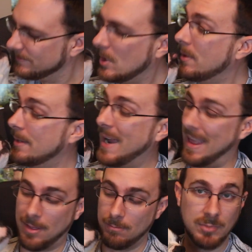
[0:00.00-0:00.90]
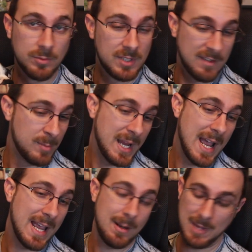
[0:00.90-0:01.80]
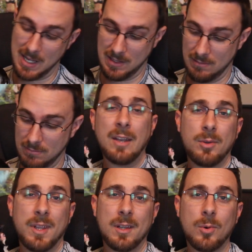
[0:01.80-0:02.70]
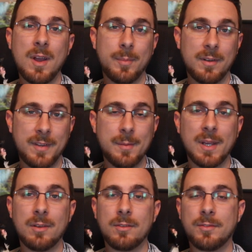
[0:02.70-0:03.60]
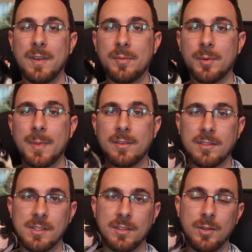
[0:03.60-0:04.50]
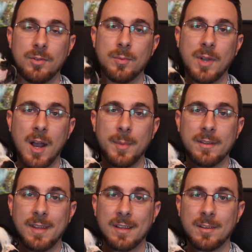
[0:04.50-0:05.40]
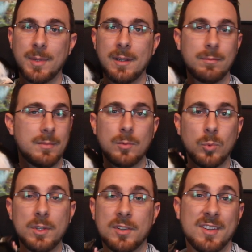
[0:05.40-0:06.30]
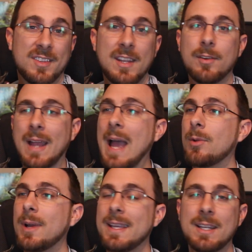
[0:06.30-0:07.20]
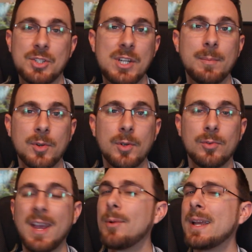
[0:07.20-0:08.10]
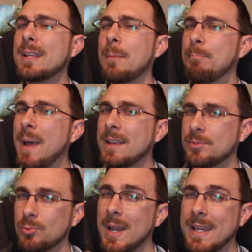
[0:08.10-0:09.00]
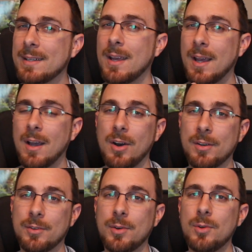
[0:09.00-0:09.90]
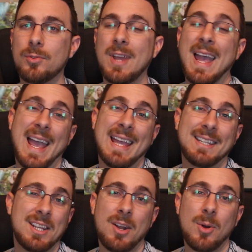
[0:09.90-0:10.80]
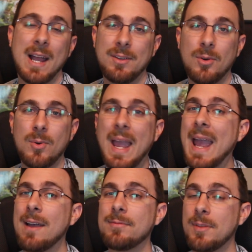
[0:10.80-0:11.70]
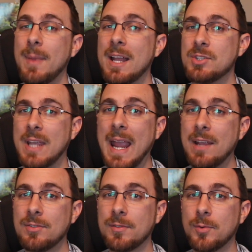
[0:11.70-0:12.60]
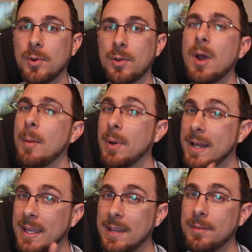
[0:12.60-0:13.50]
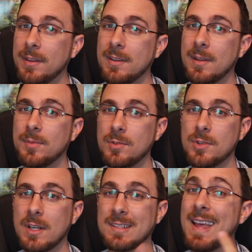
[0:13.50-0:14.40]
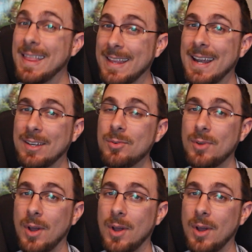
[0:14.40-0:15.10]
You need a bath. Don't sniff me, I had a bath. I do get quite a bit of emails, Facebook messages, and YouTube comments asking me, what's the secret? How do I get a cheap cruise? How do I get the best rate on a cruise? And you know, I don't have the magic answer for you, but I can give you the tips and tricks that I do